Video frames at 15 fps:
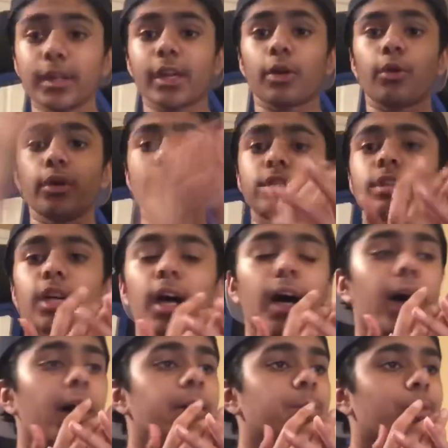coins,
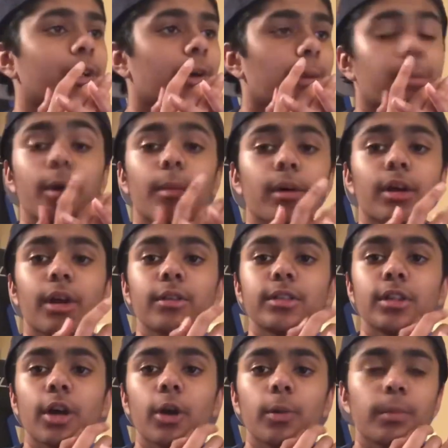and we got promo codes
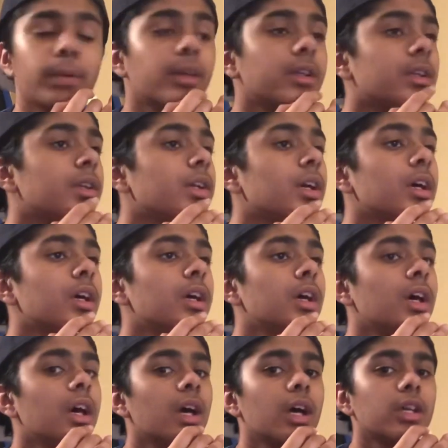to open,
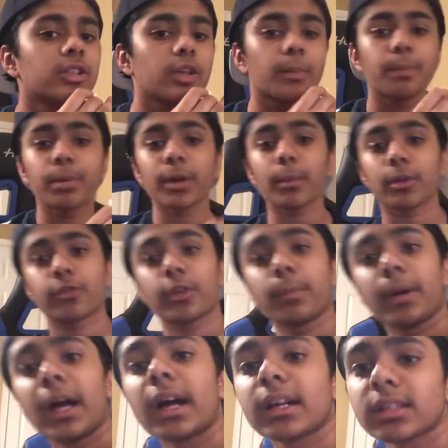so pretty much free
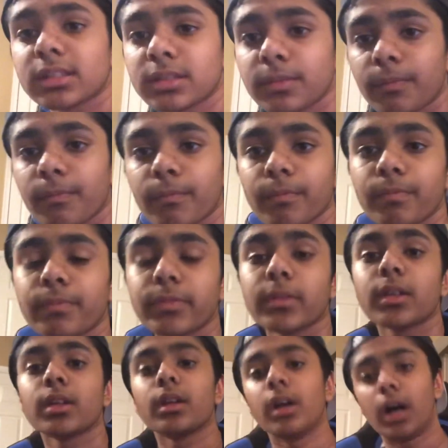packs.
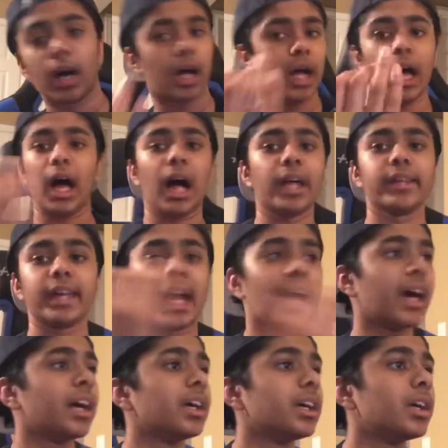Yeah,
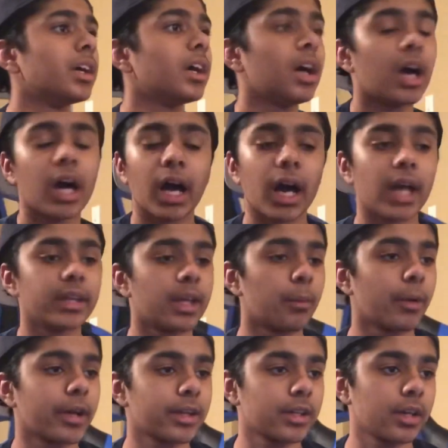and then
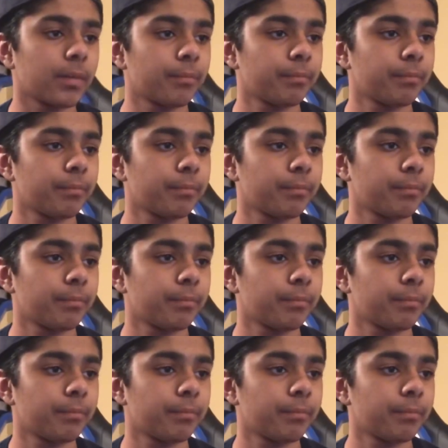we're gonna